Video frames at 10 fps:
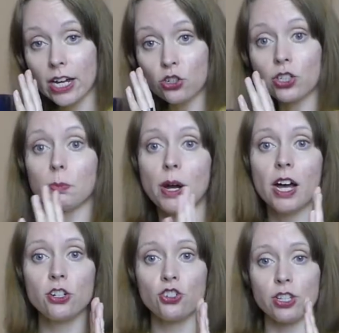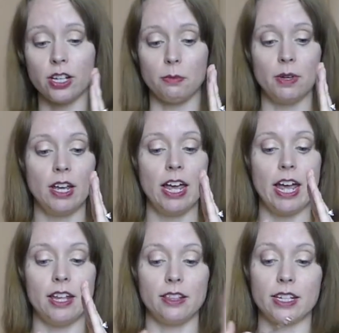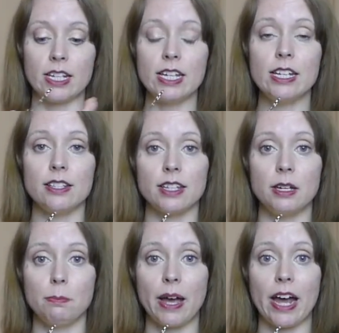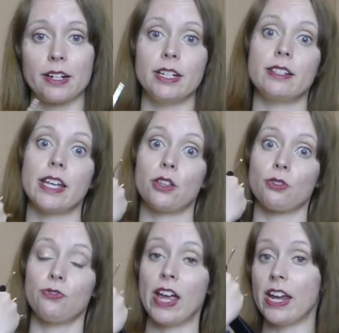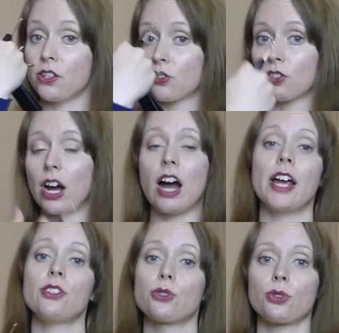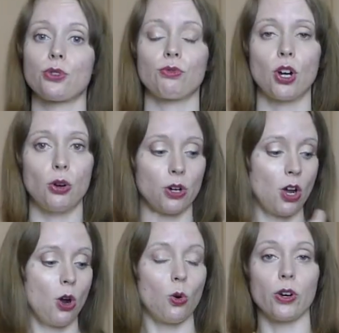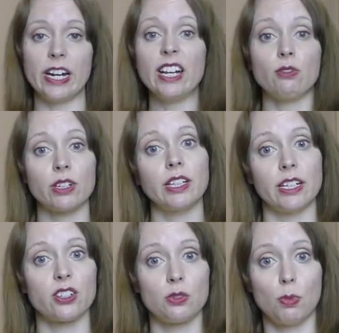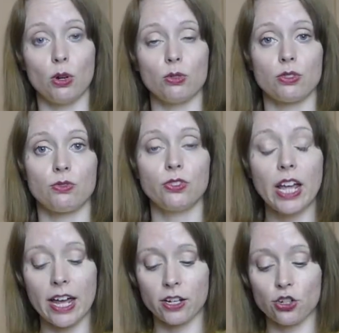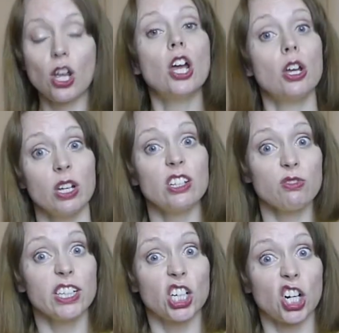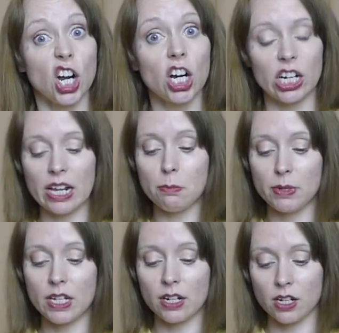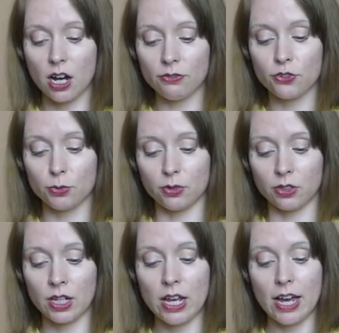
actually punch them, and the keys impacting, say, their face, their eyes, their throat, or any really exposed flesh is really going to hurt and be uncomfortable.